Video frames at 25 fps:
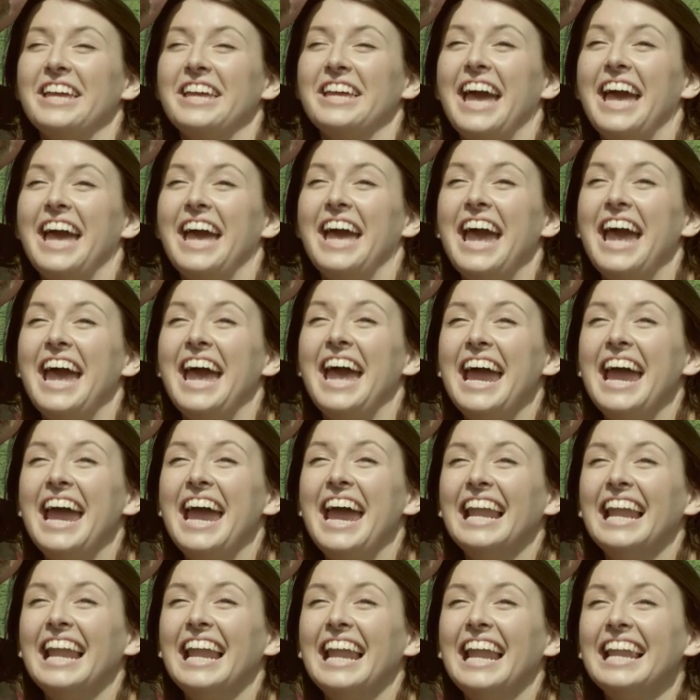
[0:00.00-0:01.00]
and a new
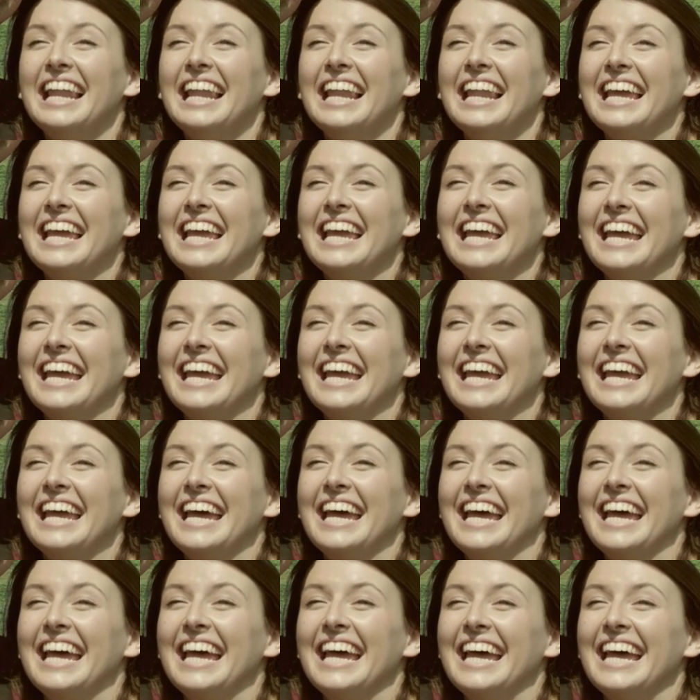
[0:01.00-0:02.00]
version to batch
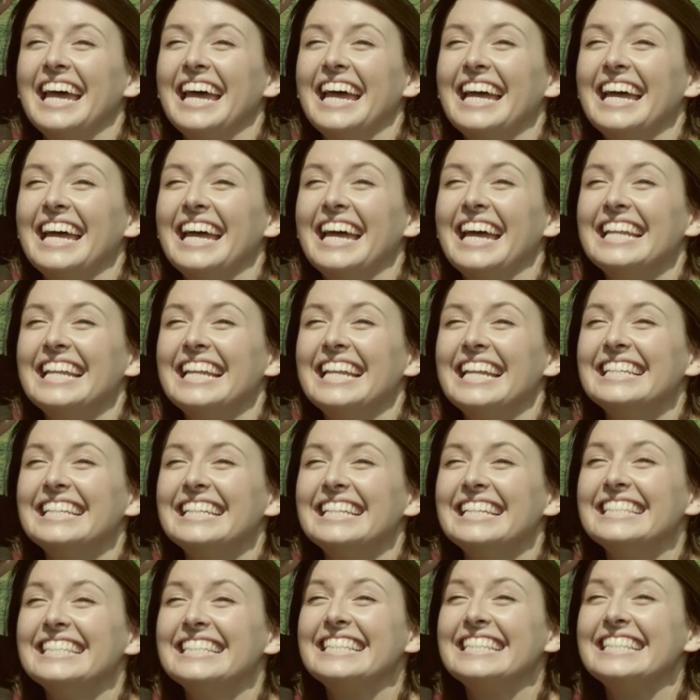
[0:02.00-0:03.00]
setup is saved in
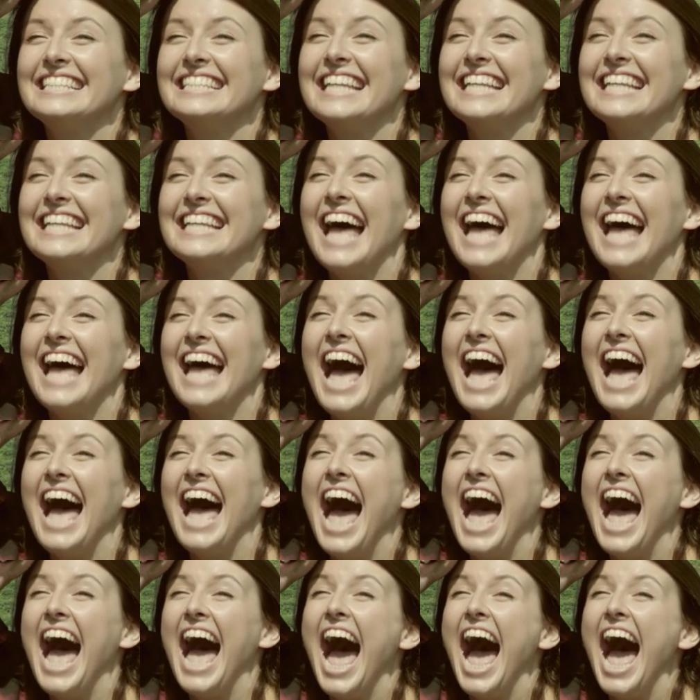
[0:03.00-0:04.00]
its specific shot
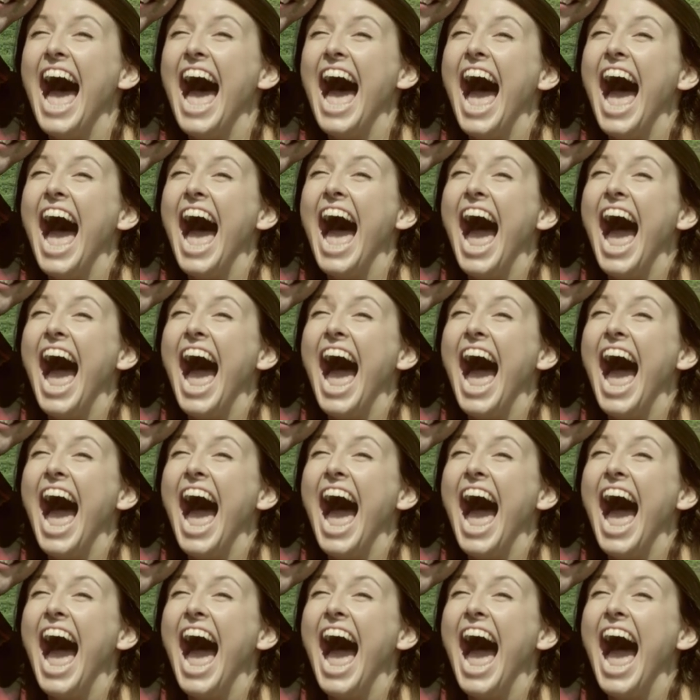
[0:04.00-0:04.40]
directory.